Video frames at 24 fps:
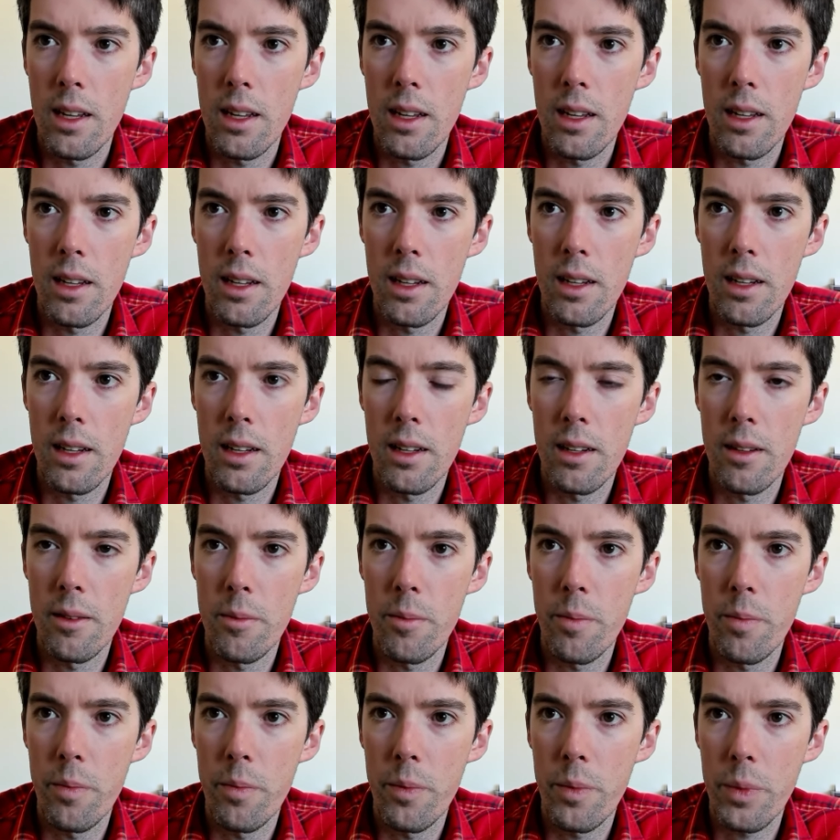
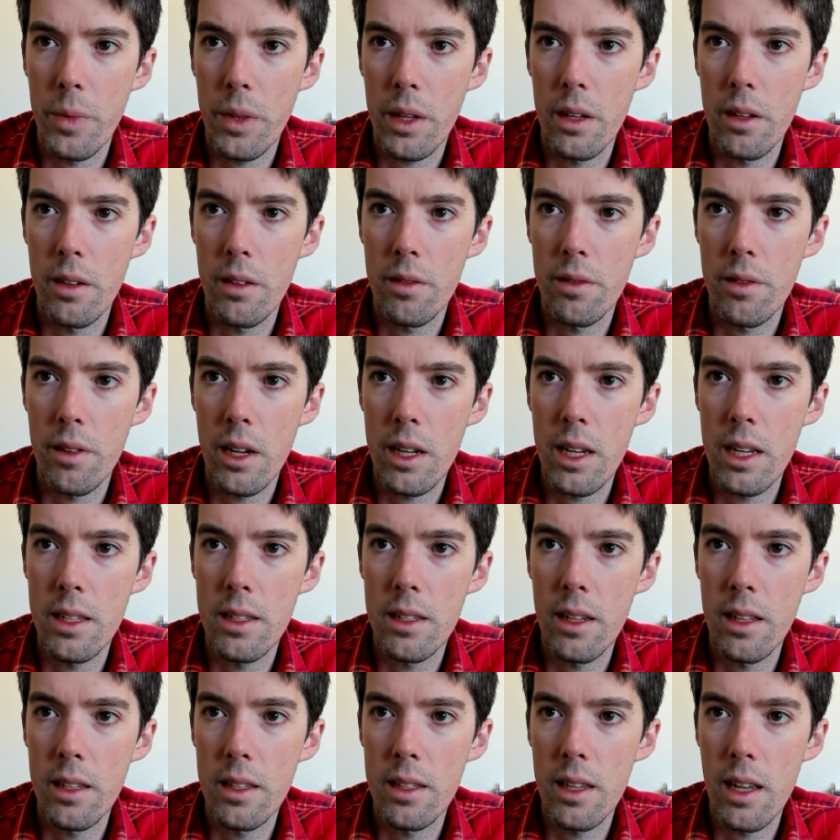Um, Foggy
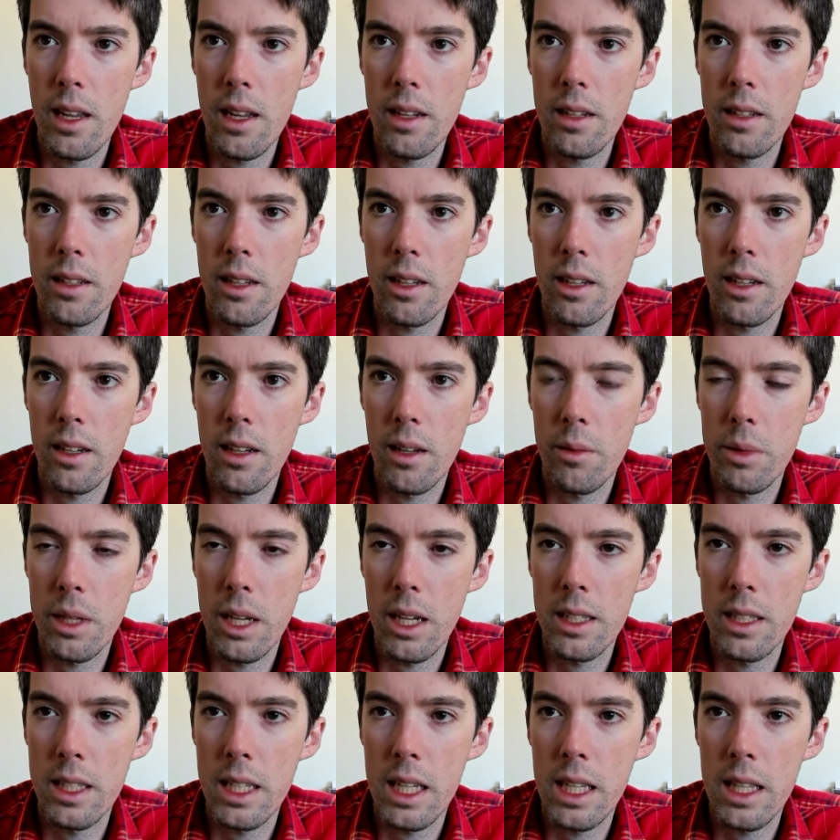sunset. Now, I'm
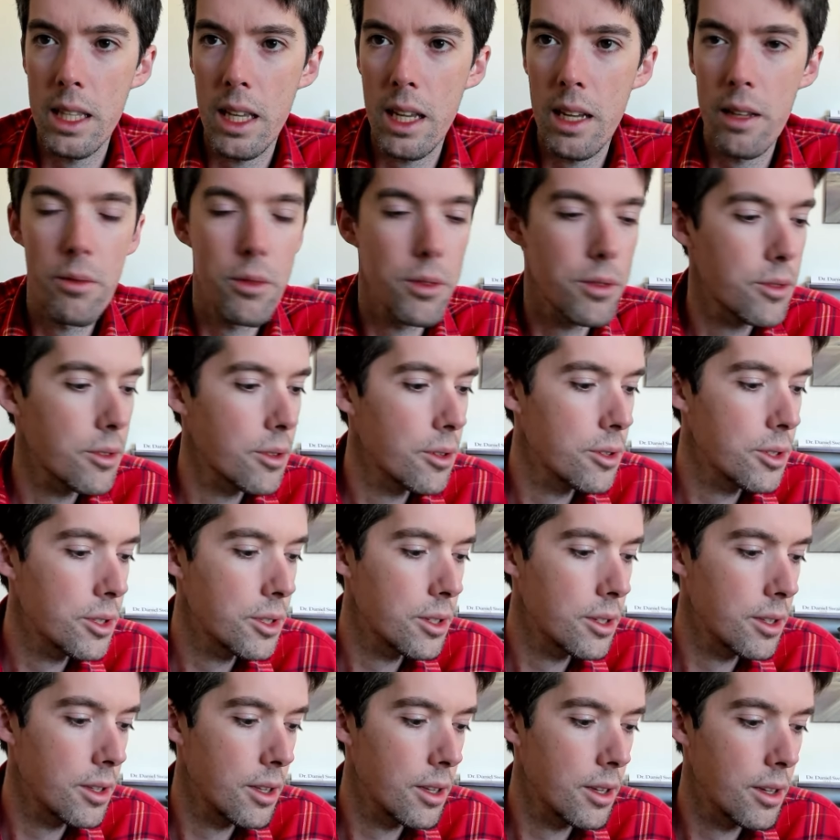guessing that refers
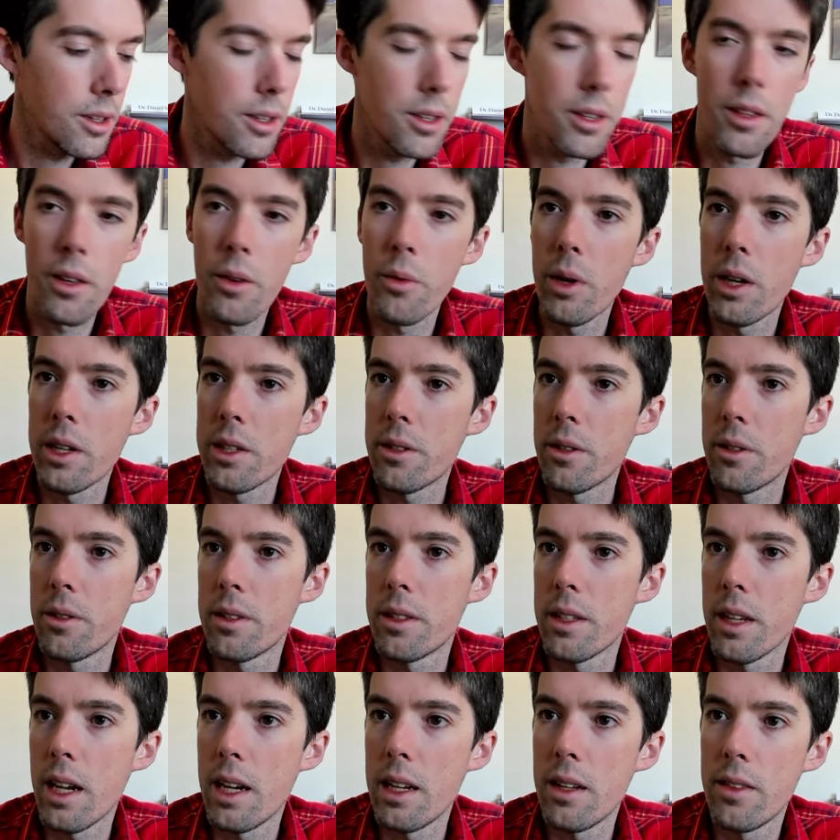to the, the western
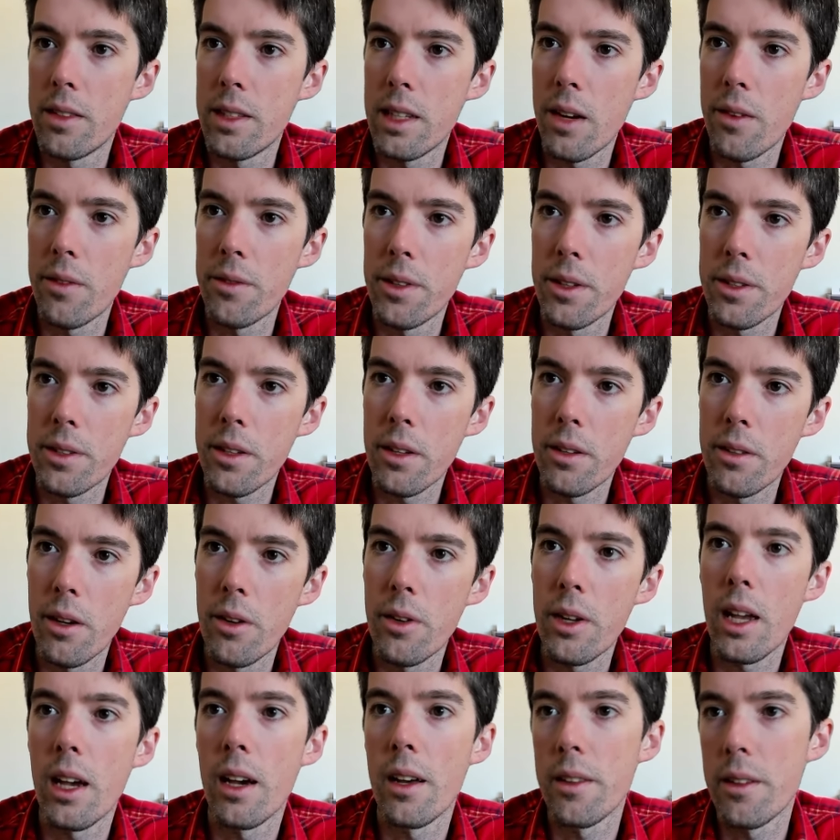side of San Francisco.
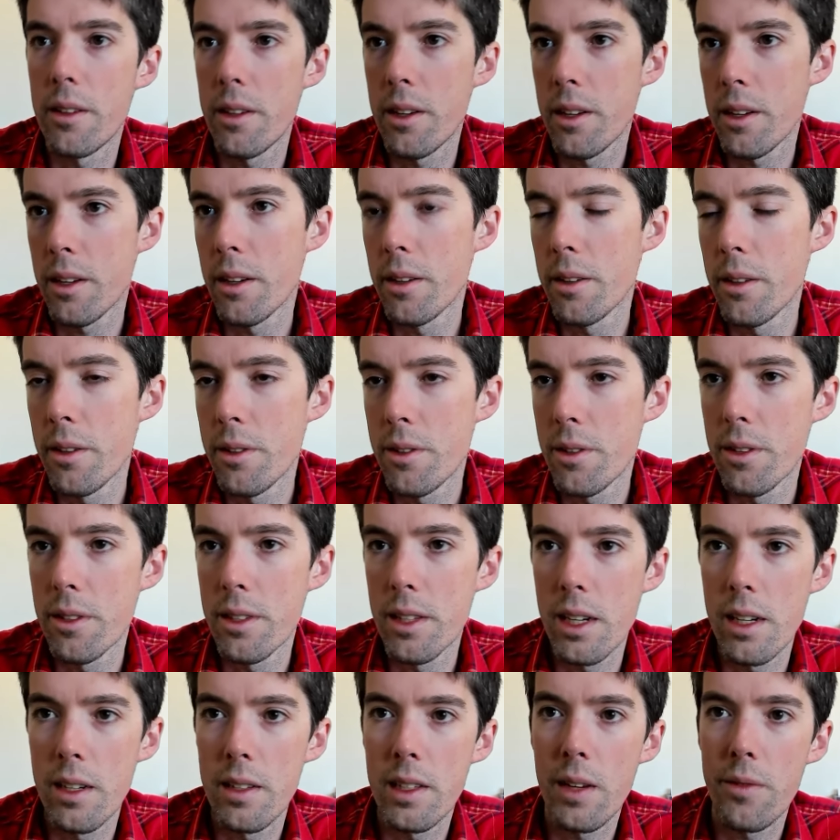Oh, yeah, there you go.
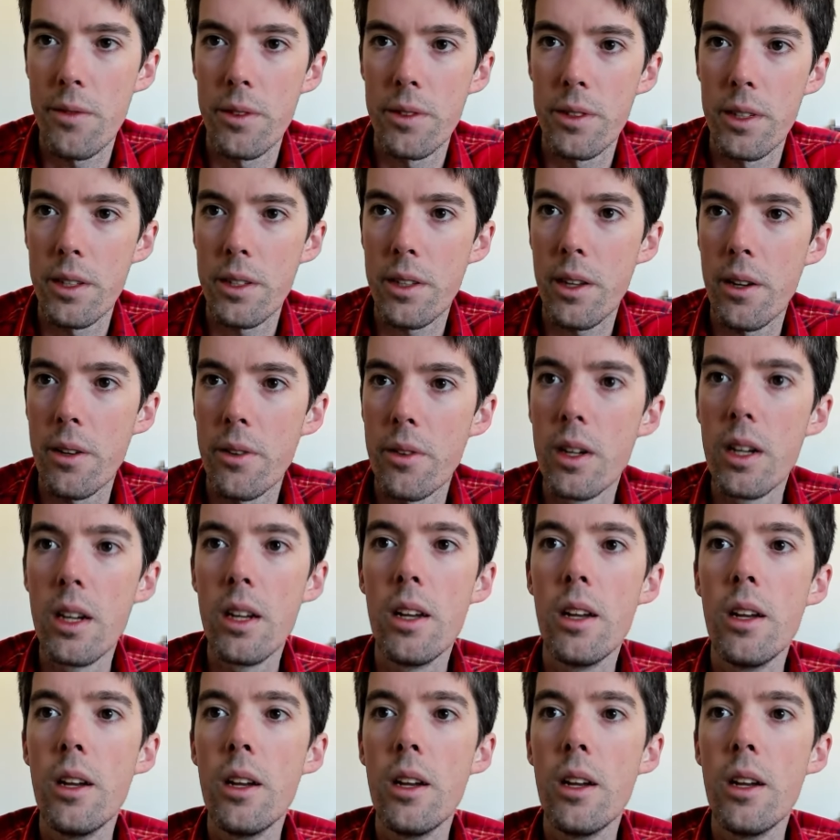Oceanside of San Francisco.